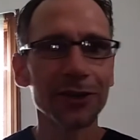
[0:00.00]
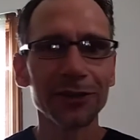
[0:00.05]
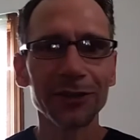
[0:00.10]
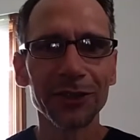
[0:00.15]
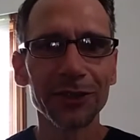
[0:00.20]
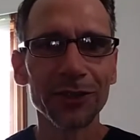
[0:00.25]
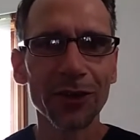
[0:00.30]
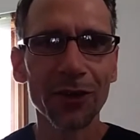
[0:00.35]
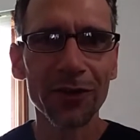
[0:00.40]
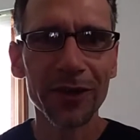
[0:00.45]

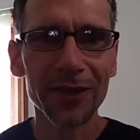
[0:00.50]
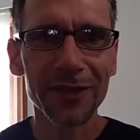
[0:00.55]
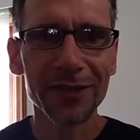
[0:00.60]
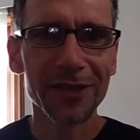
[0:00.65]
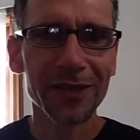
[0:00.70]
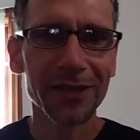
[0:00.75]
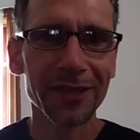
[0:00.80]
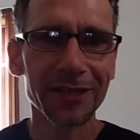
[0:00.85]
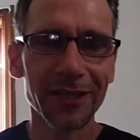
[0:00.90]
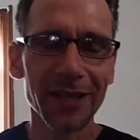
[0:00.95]
she's already
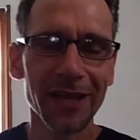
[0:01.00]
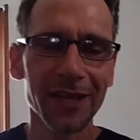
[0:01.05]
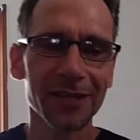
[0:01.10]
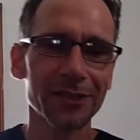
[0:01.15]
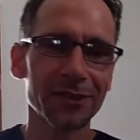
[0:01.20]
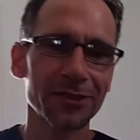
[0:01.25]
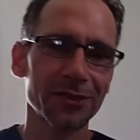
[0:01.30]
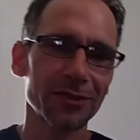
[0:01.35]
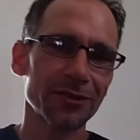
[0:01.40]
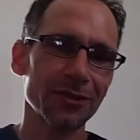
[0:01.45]
sent a
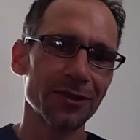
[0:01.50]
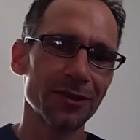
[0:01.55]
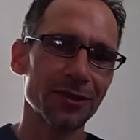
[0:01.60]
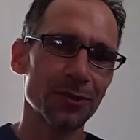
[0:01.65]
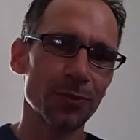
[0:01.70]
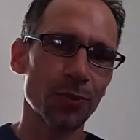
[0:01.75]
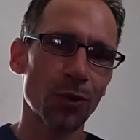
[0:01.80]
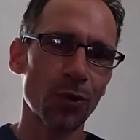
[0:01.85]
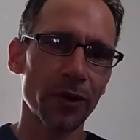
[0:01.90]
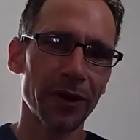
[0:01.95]
text this
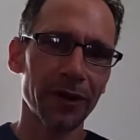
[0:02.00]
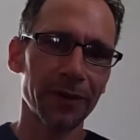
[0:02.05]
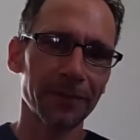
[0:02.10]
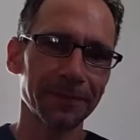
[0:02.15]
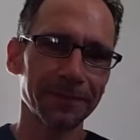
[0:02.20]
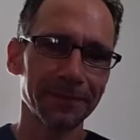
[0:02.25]
morning